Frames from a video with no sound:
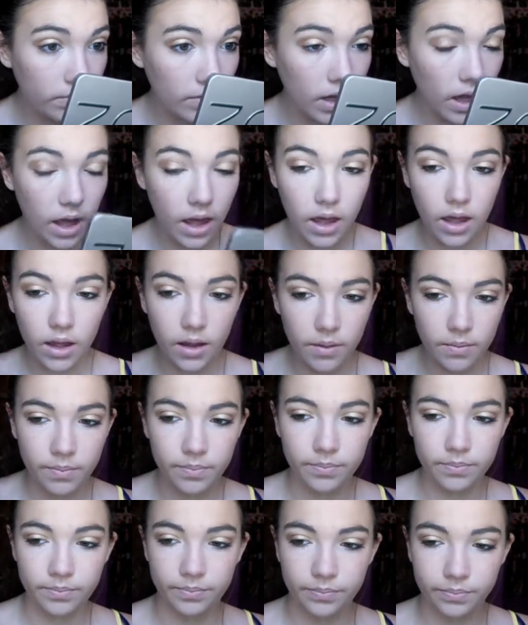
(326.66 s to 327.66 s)
Yay!
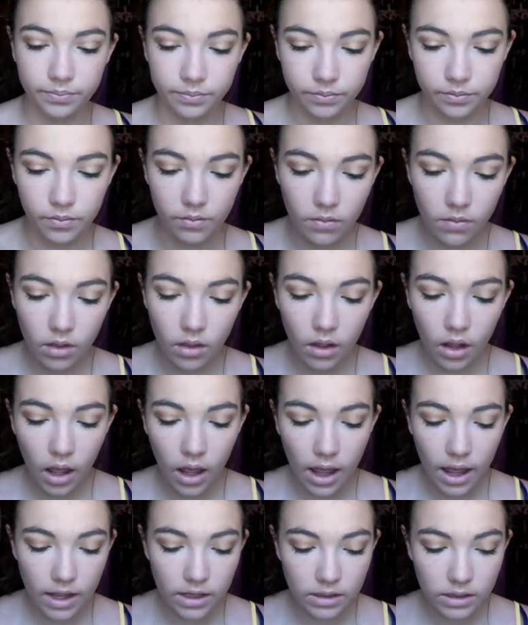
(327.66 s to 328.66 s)

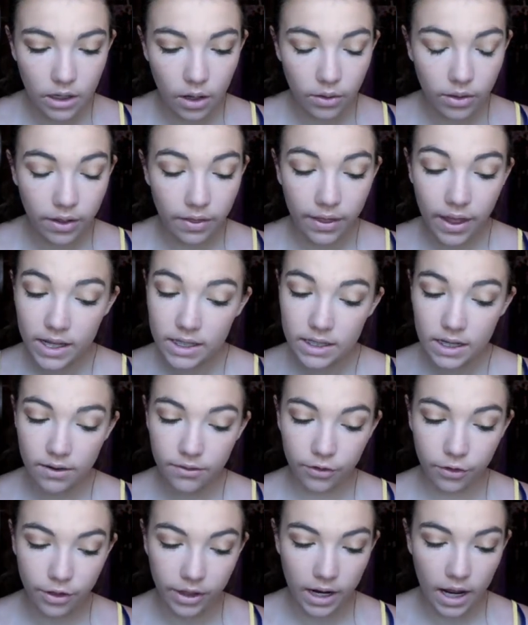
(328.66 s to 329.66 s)
And so then that's it
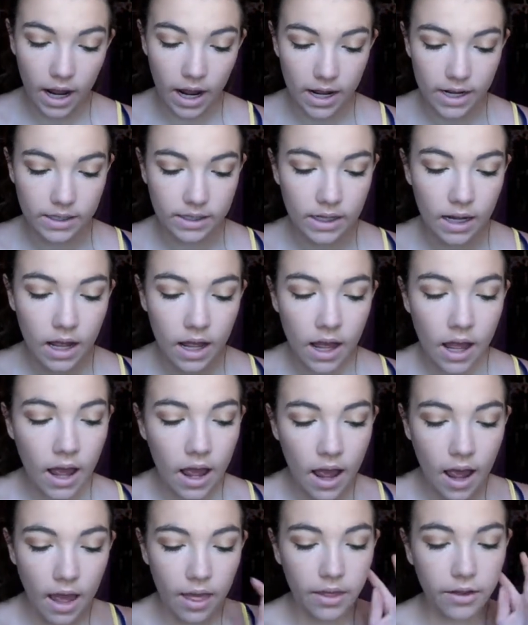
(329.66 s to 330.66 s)
for the eyes.
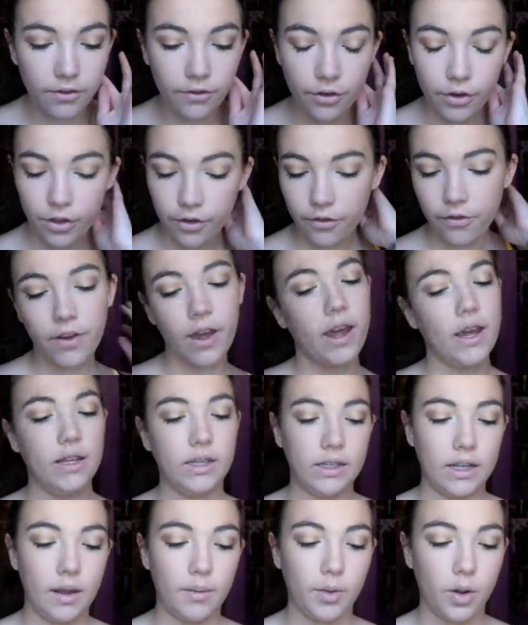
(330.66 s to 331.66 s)
And then for the
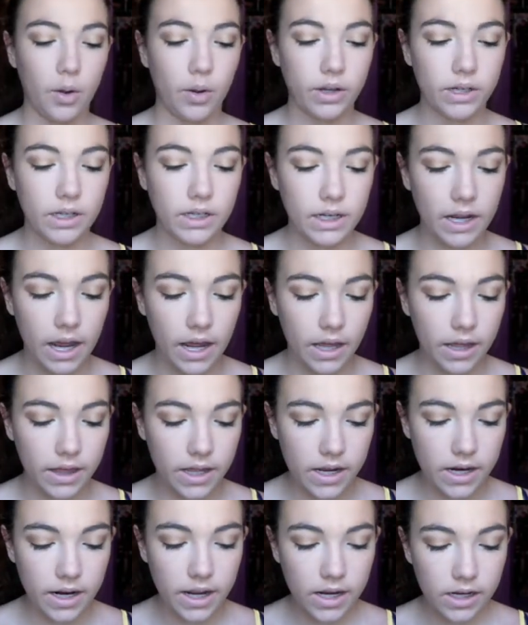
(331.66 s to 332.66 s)
face, I'm going to take the
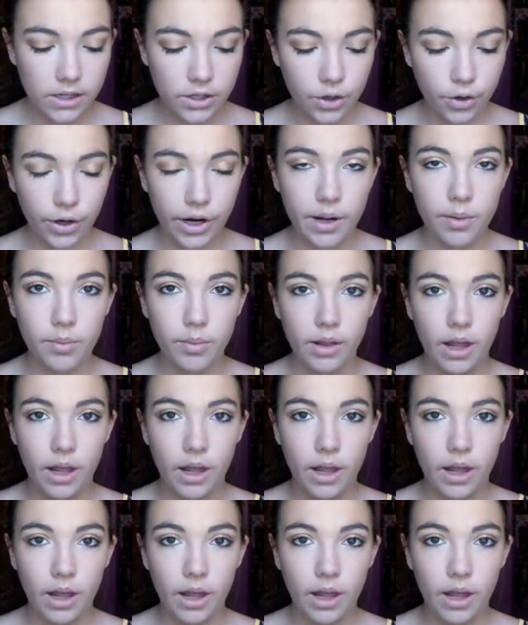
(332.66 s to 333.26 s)
NYX Cream